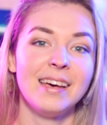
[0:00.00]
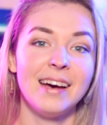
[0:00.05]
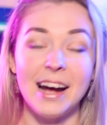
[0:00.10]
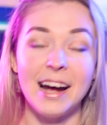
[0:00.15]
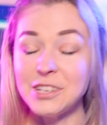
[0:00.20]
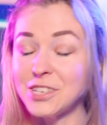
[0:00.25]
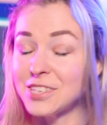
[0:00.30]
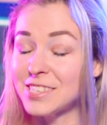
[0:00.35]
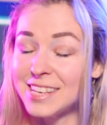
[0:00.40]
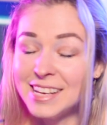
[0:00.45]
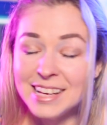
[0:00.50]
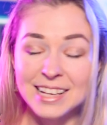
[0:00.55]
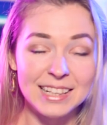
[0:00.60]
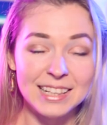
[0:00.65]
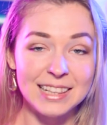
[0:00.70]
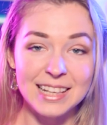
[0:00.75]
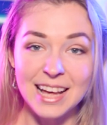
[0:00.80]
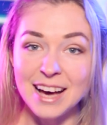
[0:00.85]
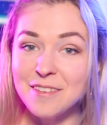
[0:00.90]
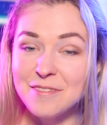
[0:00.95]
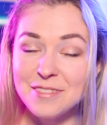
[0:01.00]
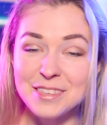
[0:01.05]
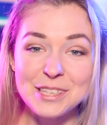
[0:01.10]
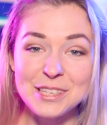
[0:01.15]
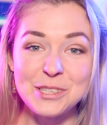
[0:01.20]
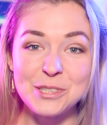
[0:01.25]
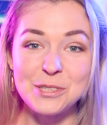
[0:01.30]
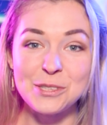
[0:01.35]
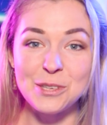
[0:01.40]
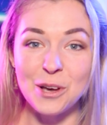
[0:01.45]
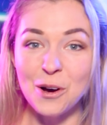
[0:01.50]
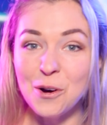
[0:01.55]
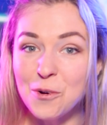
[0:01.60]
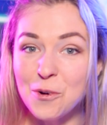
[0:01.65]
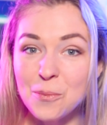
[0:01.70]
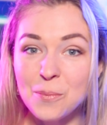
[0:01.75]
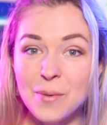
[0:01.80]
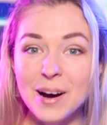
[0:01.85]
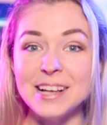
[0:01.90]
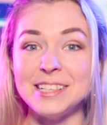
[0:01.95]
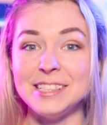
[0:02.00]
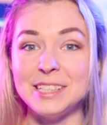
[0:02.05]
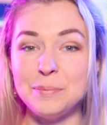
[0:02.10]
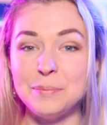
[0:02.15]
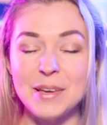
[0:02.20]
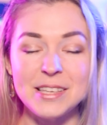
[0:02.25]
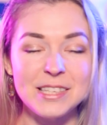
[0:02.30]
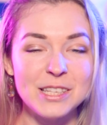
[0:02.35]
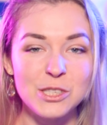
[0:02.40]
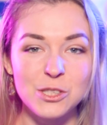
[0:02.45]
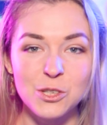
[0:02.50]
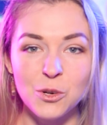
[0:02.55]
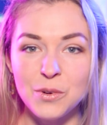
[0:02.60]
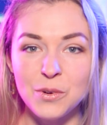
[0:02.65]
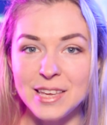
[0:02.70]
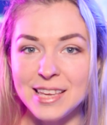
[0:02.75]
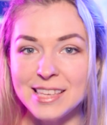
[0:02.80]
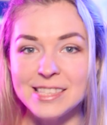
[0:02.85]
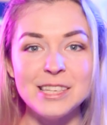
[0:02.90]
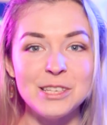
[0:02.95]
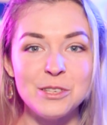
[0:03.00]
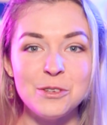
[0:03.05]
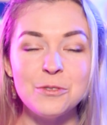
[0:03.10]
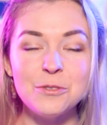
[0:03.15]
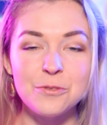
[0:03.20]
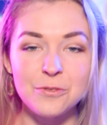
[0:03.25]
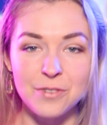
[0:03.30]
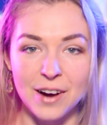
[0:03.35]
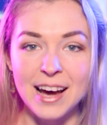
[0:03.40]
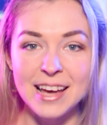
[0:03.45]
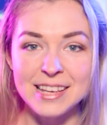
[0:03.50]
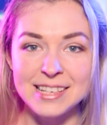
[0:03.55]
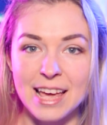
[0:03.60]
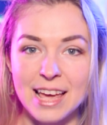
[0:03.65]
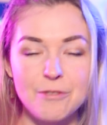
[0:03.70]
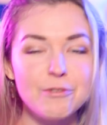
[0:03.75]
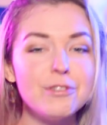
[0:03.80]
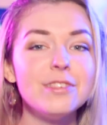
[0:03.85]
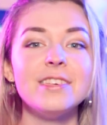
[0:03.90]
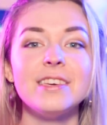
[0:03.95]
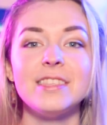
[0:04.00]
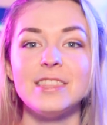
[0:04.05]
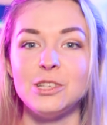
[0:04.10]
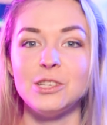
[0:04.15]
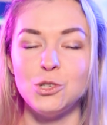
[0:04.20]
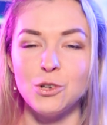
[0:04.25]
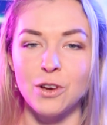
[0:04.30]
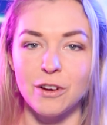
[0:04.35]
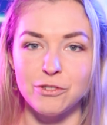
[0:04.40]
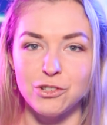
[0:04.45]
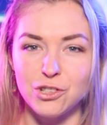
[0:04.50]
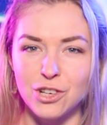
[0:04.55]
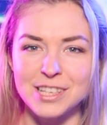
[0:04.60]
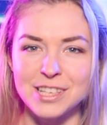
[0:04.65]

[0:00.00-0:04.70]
I just love this so much. It makes it so easy to find everything that you have just